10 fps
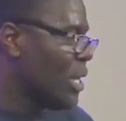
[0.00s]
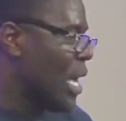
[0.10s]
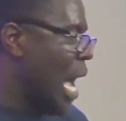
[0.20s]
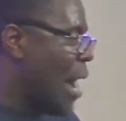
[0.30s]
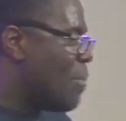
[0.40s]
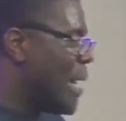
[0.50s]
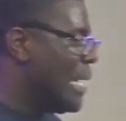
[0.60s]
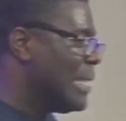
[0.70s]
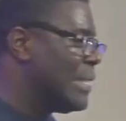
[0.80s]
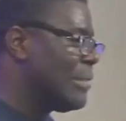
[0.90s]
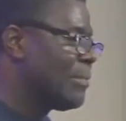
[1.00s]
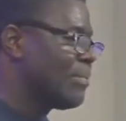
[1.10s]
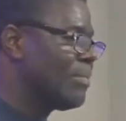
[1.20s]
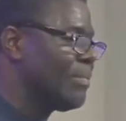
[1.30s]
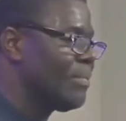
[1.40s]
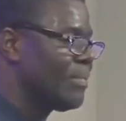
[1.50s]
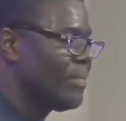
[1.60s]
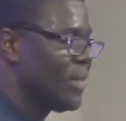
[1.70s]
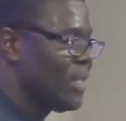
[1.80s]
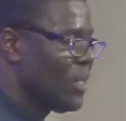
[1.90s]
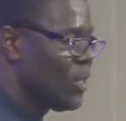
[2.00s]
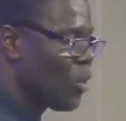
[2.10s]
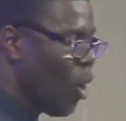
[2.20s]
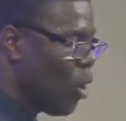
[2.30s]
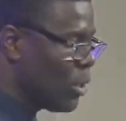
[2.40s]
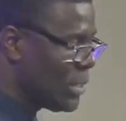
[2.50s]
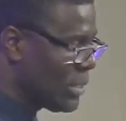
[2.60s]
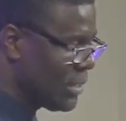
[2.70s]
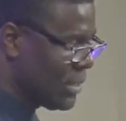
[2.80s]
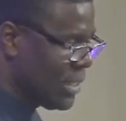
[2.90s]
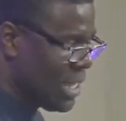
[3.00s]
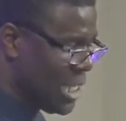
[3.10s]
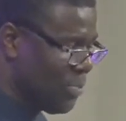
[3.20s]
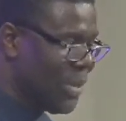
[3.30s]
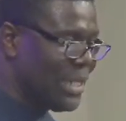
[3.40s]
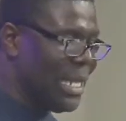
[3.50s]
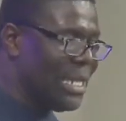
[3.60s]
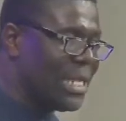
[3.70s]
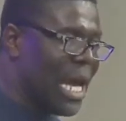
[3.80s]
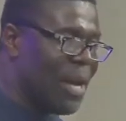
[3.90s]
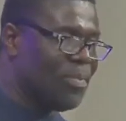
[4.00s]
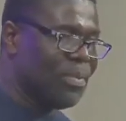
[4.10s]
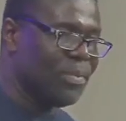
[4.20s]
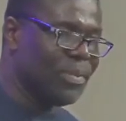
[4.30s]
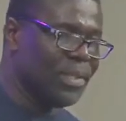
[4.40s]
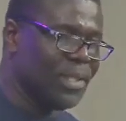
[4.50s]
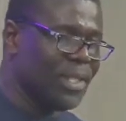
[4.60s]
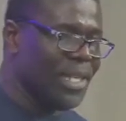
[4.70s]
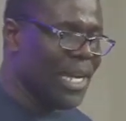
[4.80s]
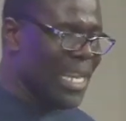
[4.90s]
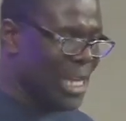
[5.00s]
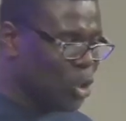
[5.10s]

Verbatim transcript: Amen. God is building us up and he's